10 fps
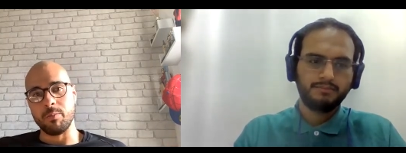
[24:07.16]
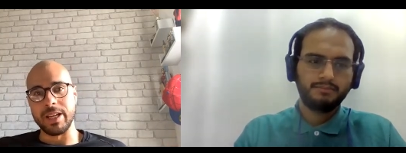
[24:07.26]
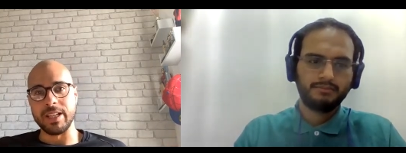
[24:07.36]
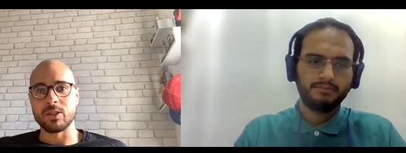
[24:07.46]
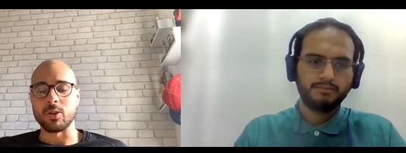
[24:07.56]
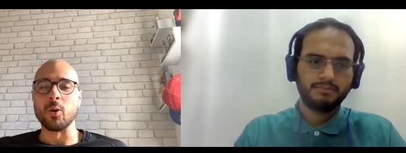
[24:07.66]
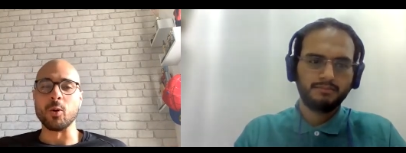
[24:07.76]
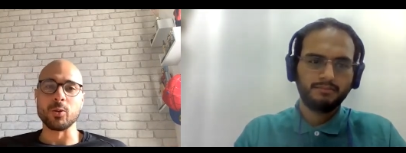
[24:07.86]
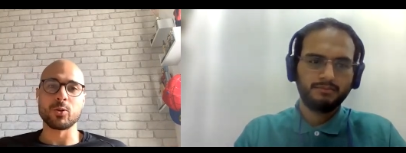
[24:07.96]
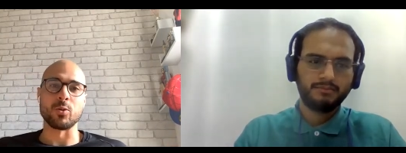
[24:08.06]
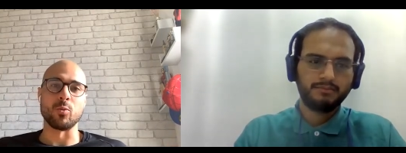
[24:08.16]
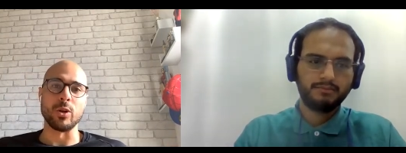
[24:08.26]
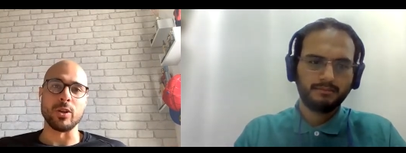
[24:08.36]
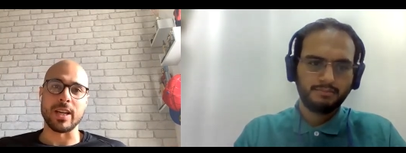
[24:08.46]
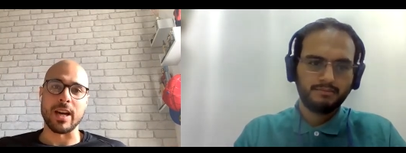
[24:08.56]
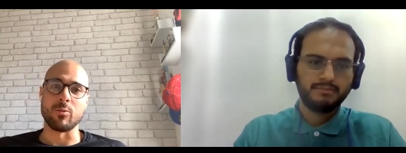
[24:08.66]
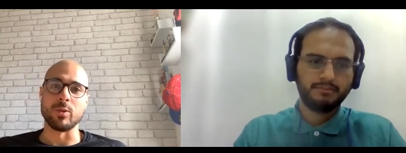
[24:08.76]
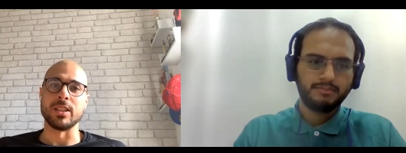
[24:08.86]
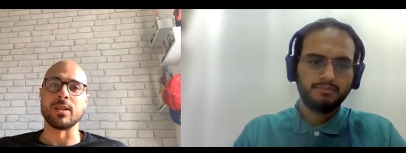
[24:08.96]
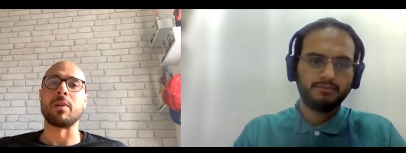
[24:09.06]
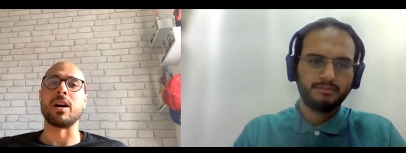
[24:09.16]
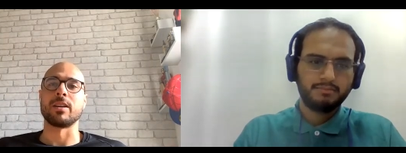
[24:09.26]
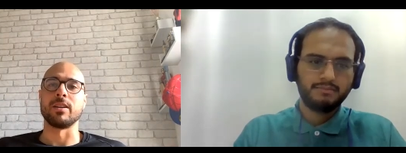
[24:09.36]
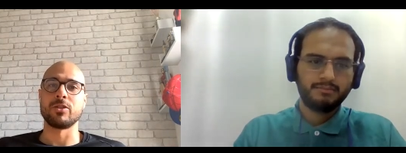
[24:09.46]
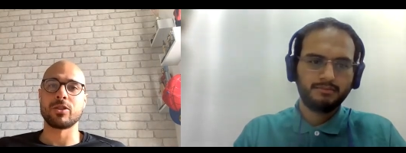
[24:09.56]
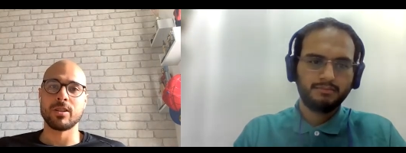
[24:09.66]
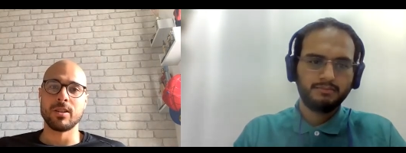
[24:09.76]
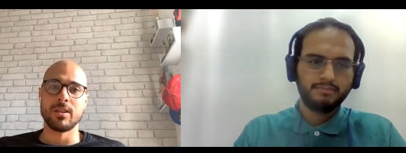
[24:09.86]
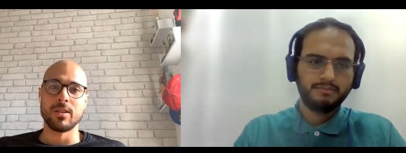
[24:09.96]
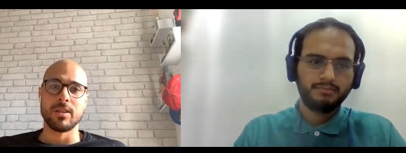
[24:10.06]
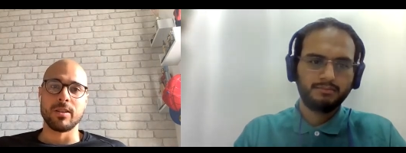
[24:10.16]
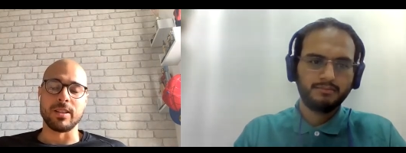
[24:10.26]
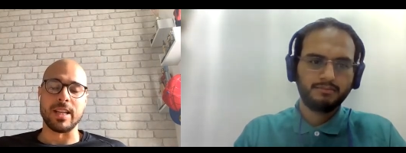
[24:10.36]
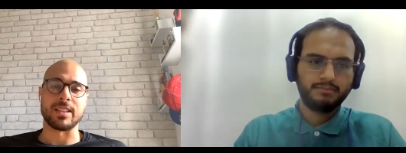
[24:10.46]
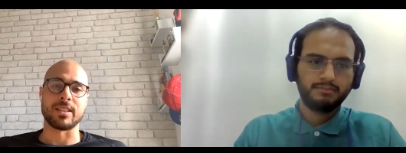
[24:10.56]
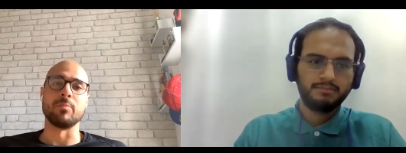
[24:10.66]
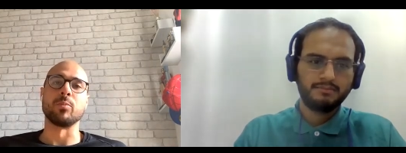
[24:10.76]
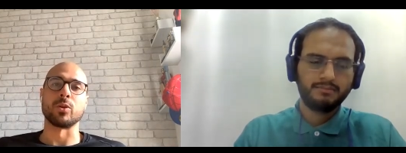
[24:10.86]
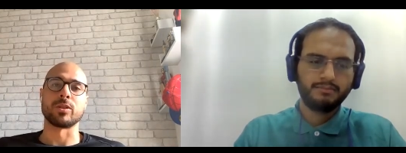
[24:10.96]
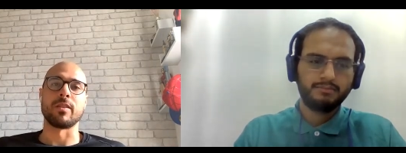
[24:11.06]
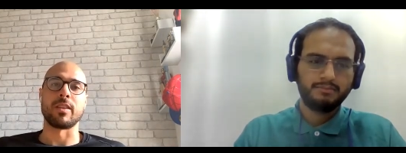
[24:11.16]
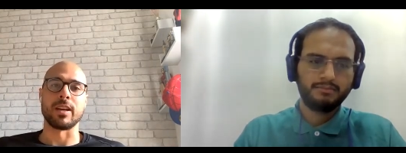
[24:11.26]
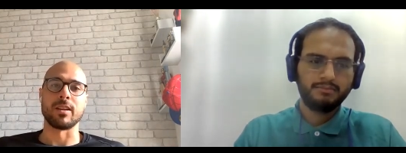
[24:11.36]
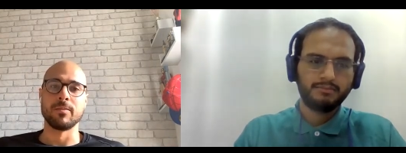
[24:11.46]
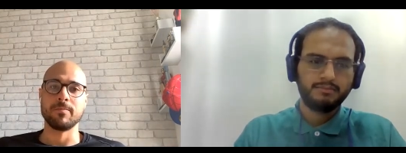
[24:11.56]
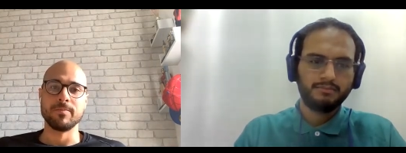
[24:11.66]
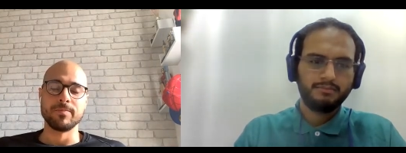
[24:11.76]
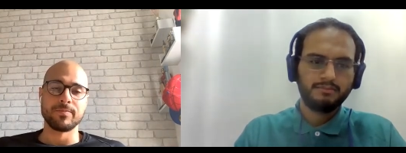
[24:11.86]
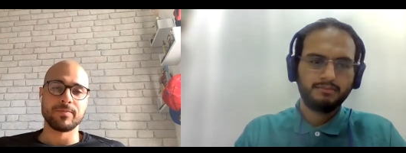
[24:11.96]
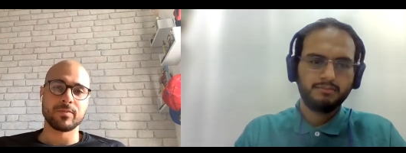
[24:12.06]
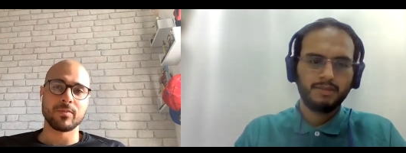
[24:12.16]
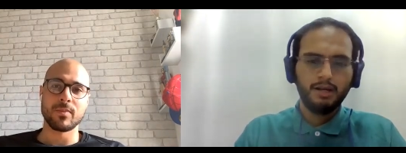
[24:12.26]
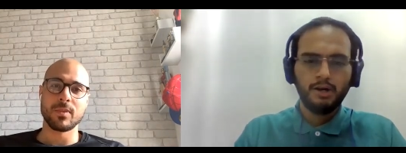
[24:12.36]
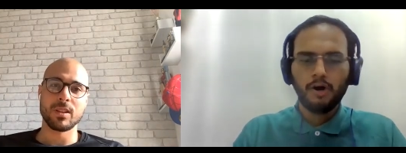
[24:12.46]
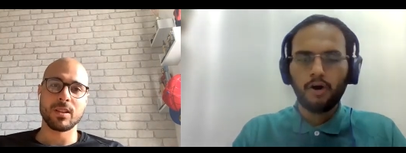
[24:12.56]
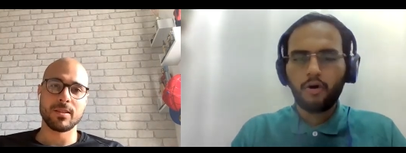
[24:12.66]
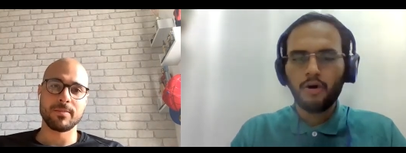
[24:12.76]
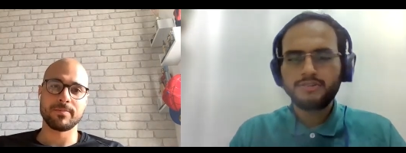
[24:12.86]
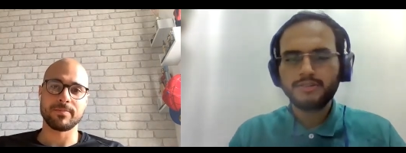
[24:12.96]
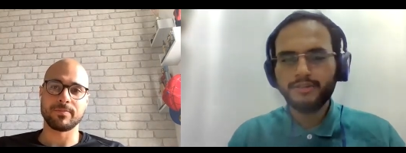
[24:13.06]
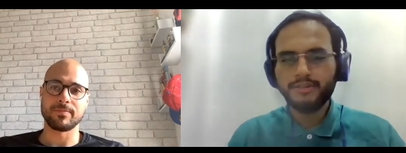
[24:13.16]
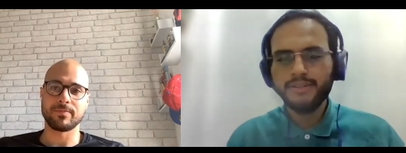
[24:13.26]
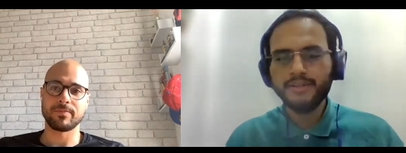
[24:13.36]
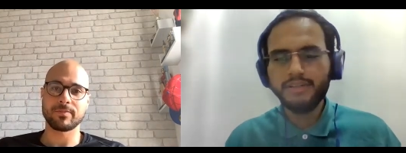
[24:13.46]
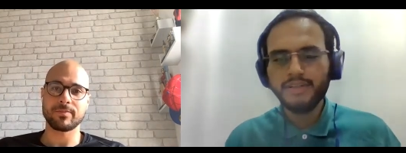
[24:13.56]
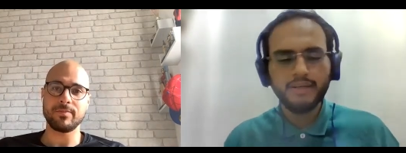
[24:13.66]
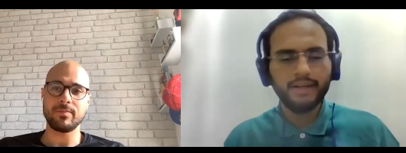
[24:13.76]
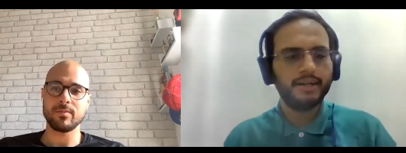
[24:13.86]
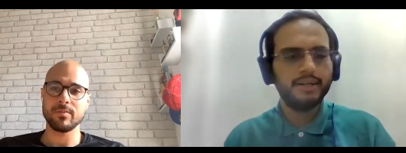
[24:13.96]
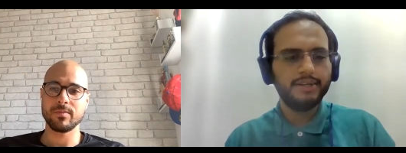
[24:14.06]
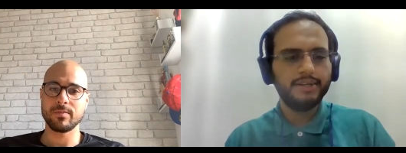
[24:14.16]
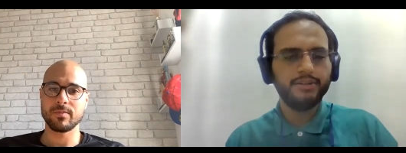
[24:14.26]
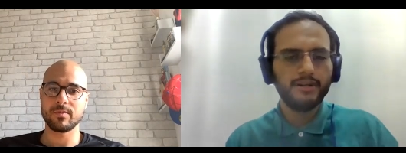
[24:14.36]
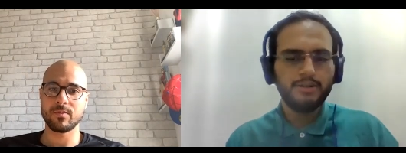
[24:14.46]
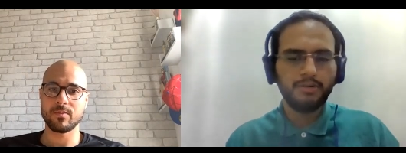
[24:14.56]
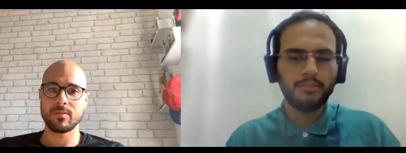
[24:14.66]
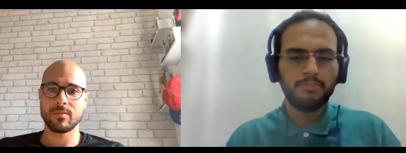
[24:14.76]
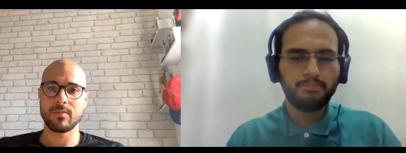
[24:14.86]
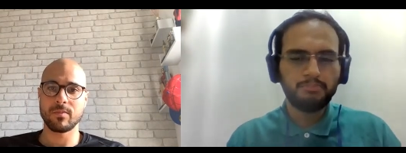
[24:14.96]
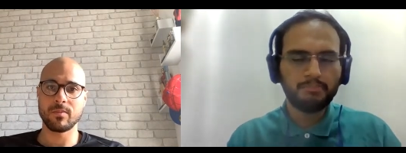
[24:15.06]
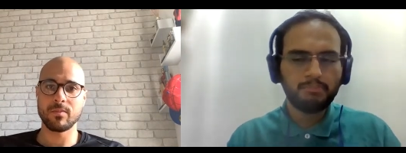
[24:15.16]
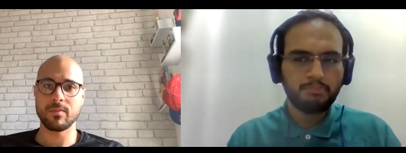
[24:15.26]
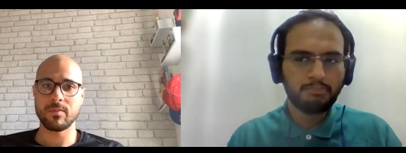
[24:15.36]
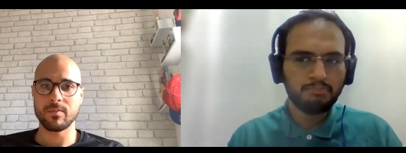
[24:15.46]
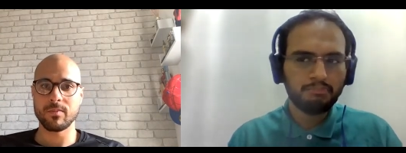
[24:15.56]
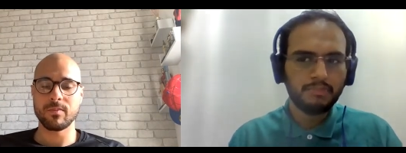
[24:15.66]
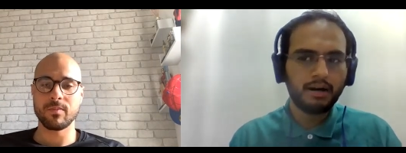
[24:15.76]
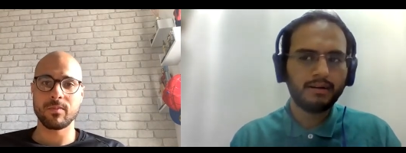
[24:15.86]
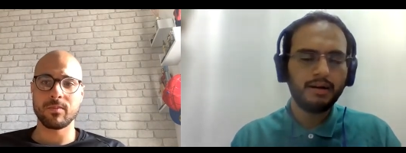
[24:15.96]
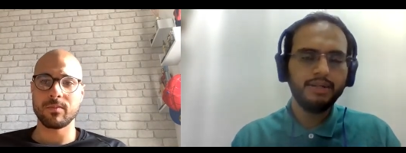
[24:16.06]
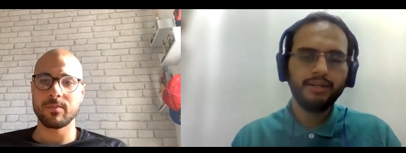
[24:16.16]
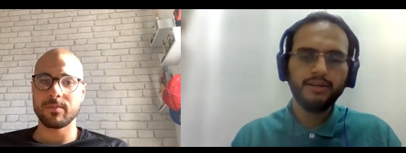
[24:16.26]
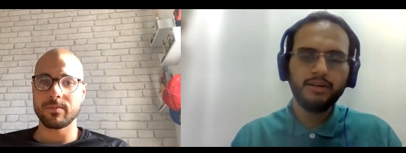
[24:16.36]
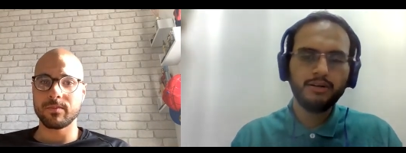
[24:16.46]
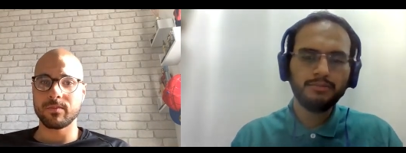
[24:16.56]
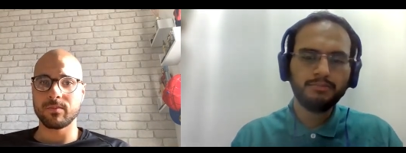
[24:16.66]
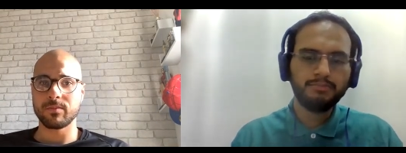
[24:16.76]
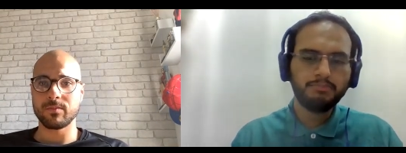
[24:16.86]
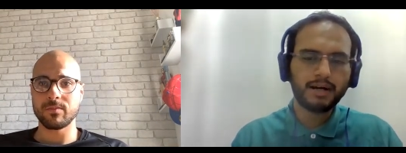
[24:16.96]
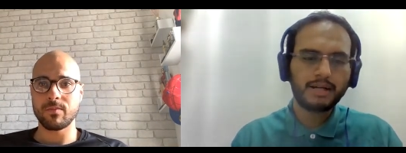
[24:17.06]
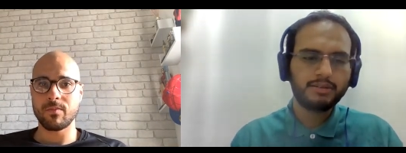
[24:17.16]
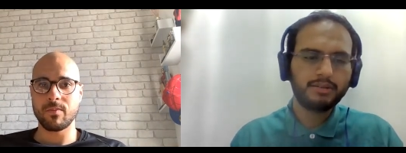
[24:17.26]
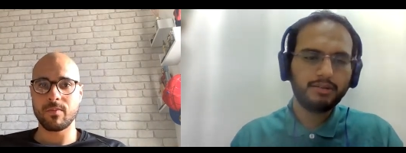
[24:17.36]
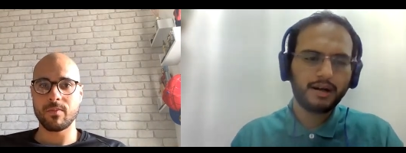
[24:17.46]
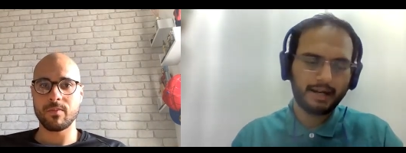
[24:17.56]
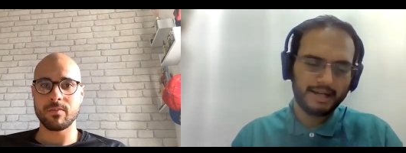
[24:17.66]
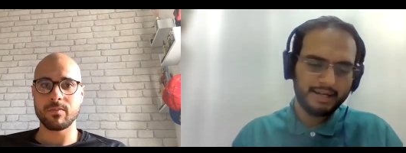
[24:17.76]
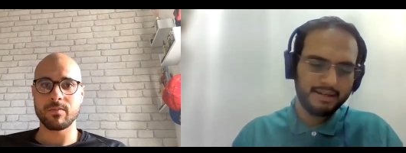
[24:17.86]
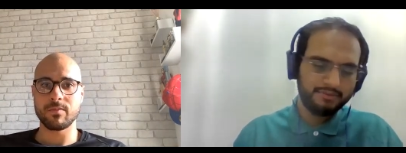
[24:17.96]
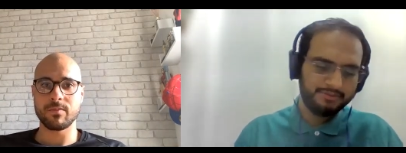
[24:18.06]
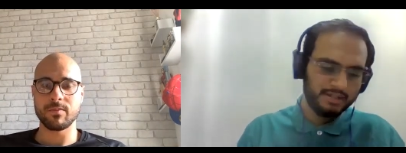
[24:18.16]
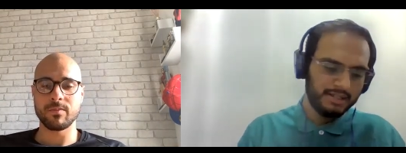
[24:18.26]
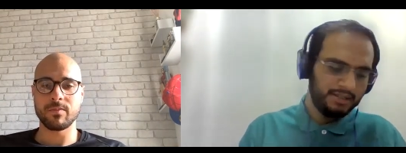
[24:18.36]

Speaker 1: but it's also what you get within the package. That's the important thing.
Speaker 2: Also, you uh, you know you know Marco, I have